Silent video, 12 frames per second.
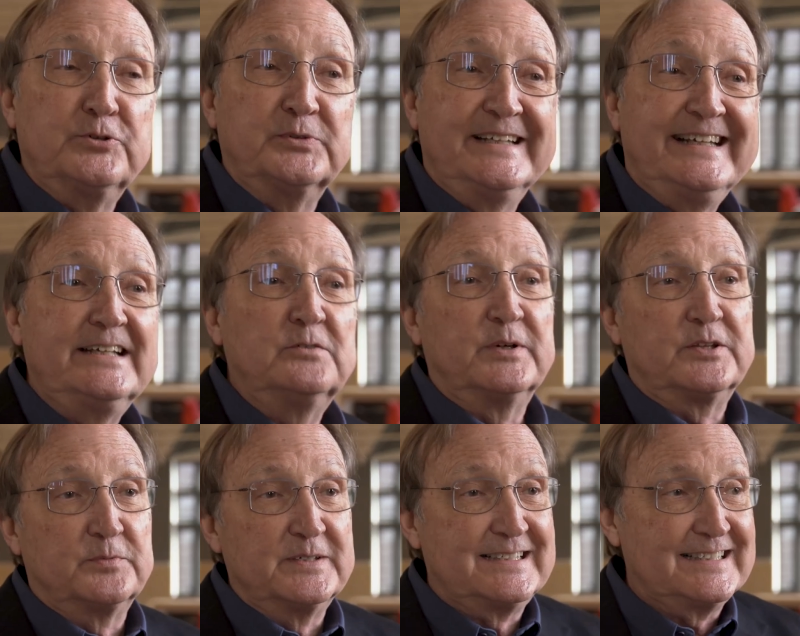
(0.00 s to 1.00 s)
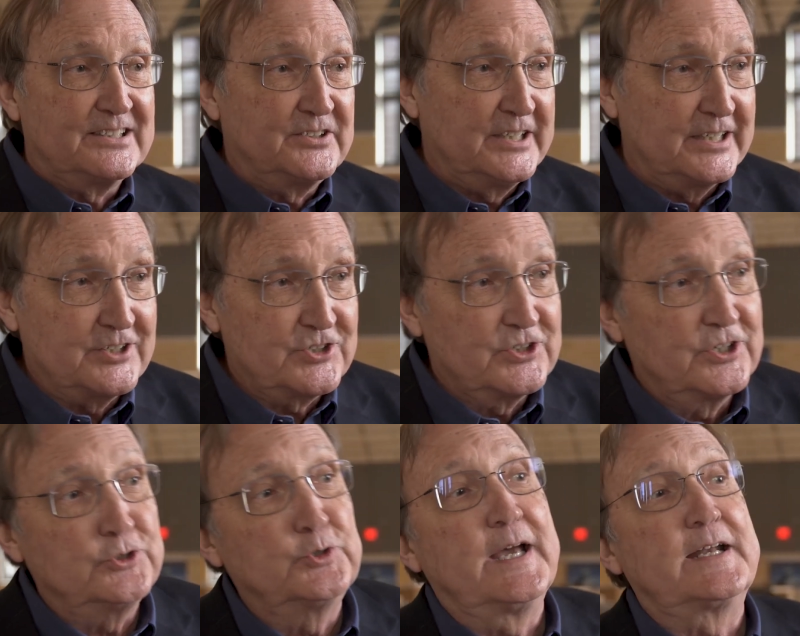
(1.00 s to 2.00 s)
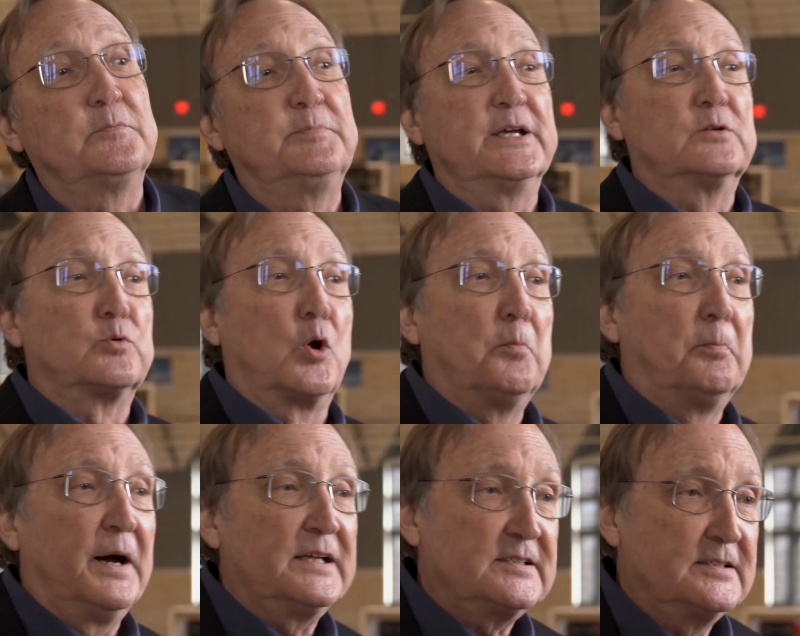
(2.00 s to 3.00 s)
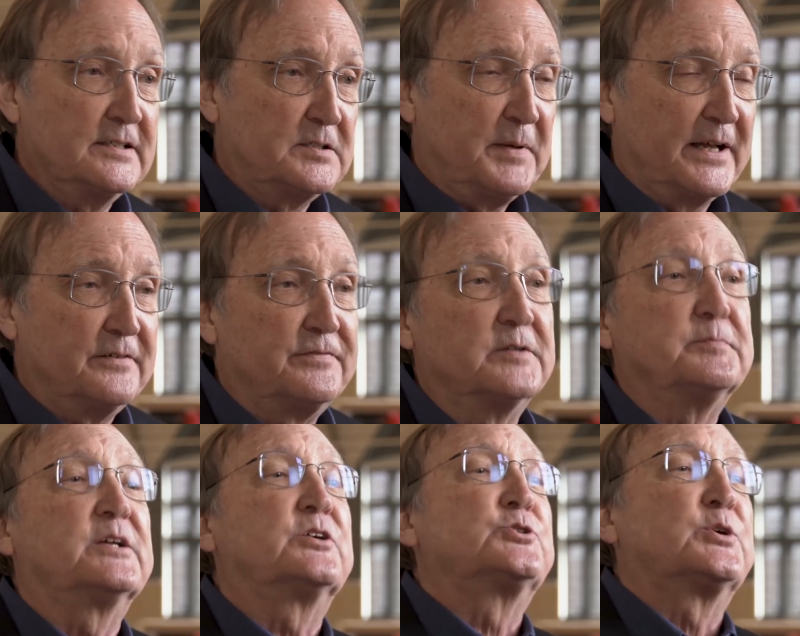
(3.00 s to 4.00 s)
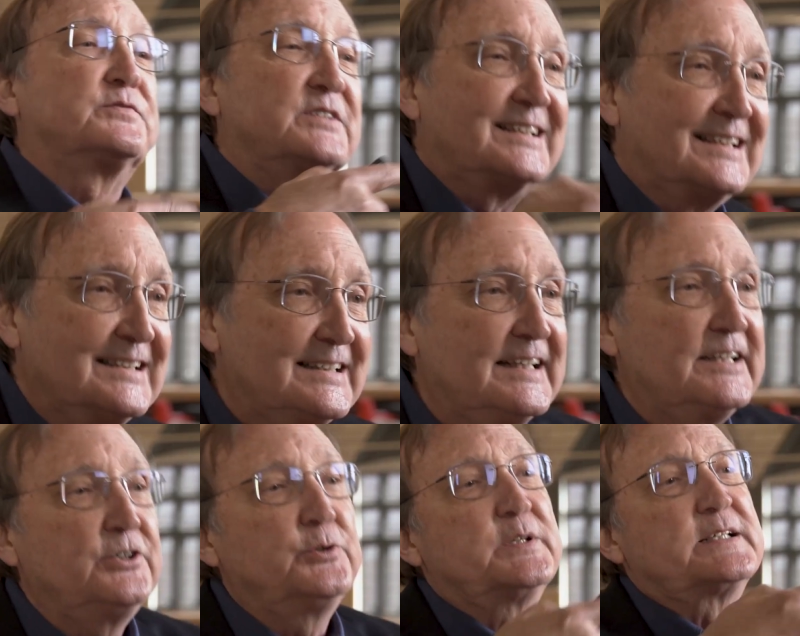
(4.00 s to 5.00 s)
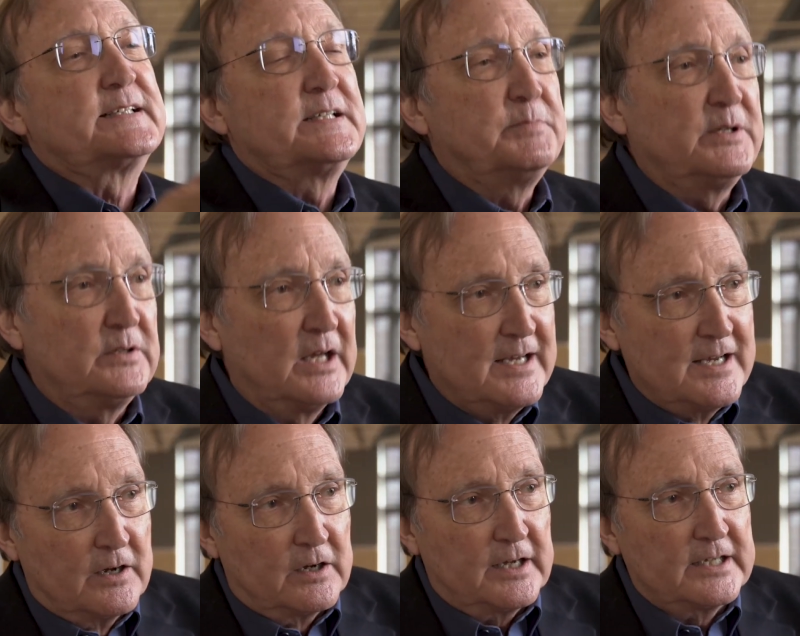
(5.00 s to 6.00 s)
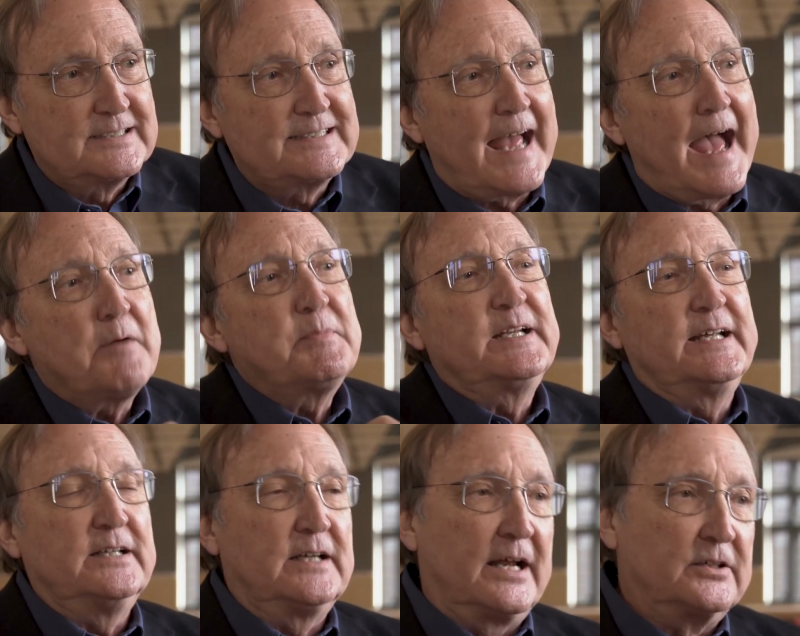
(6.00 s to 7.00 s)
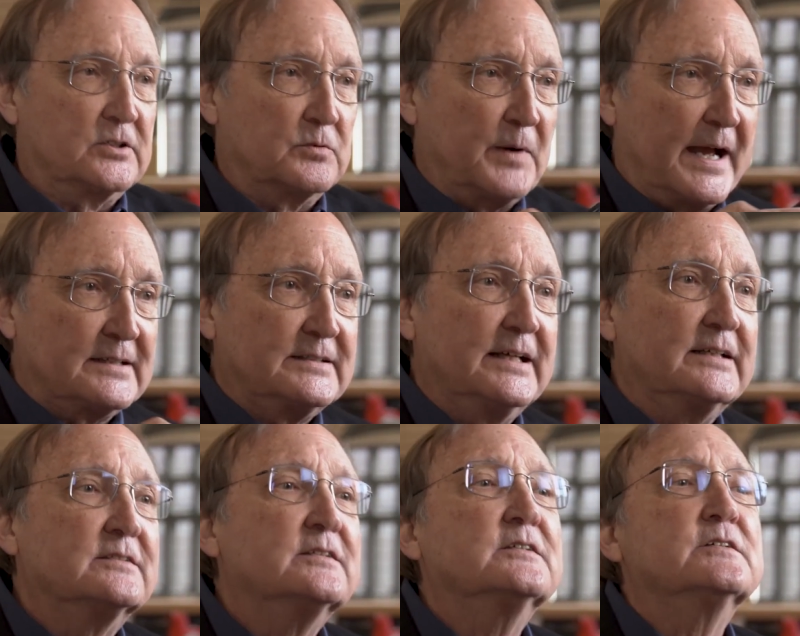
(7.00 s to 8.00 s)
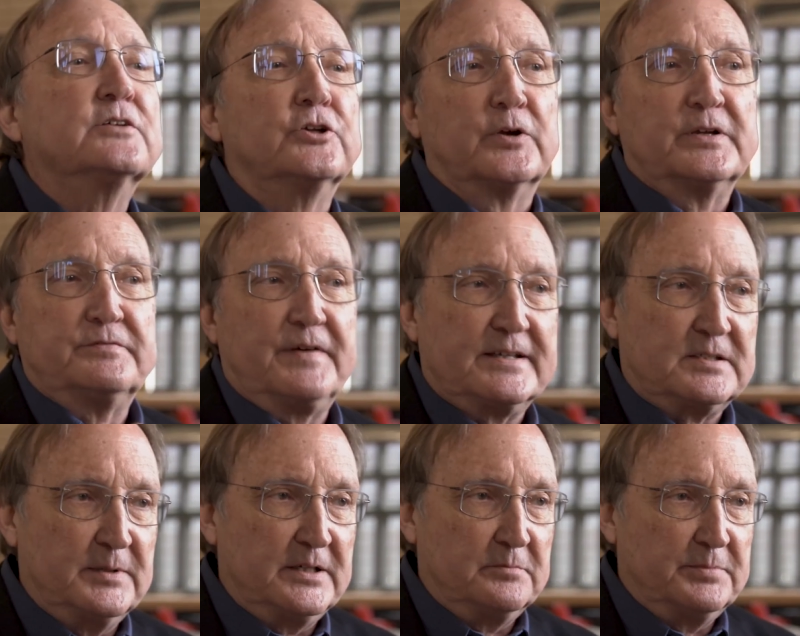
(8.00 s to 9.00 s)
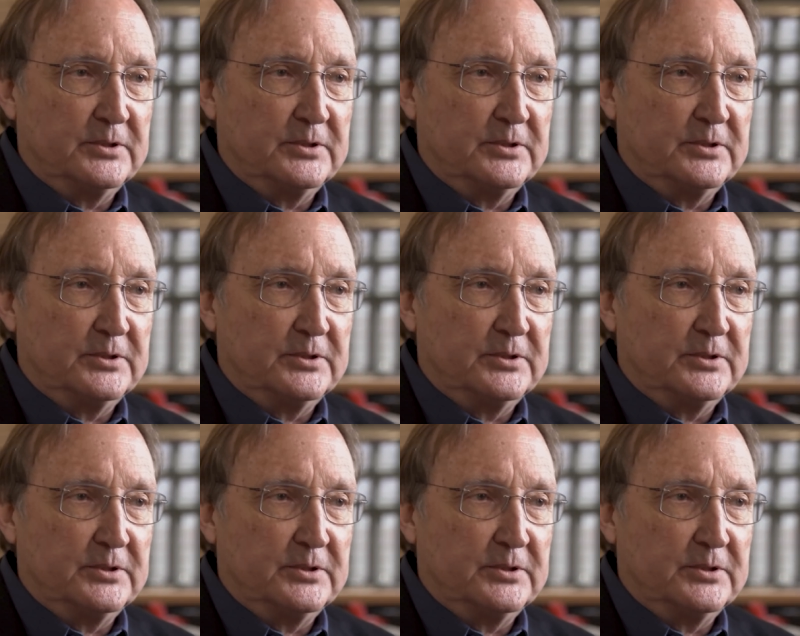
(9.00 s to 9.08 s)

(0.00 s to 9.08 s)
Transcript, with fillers: you lead with resilience, you get a big robustness benefit because you have to continuously be examining and correcting your investment in